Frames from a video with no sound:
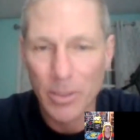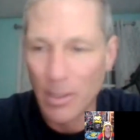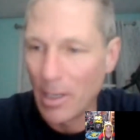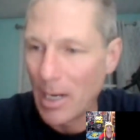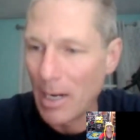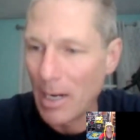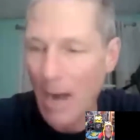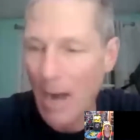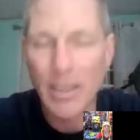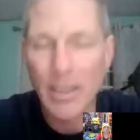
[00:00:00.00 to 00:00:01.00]
are
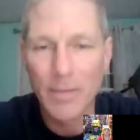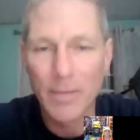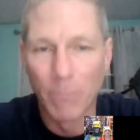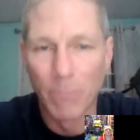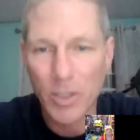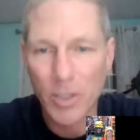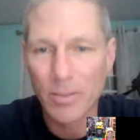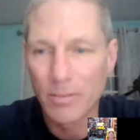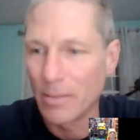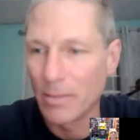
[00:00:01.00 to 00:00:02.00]
given the books
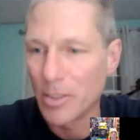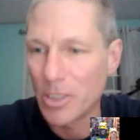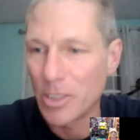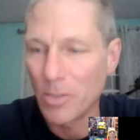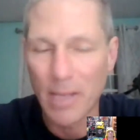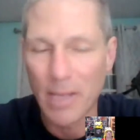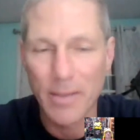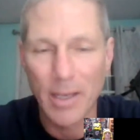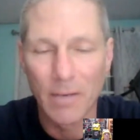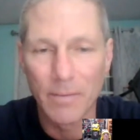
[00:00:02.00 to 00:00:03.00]
to see what they
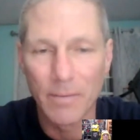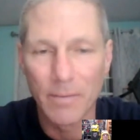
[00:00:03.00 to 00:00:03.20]
think of them,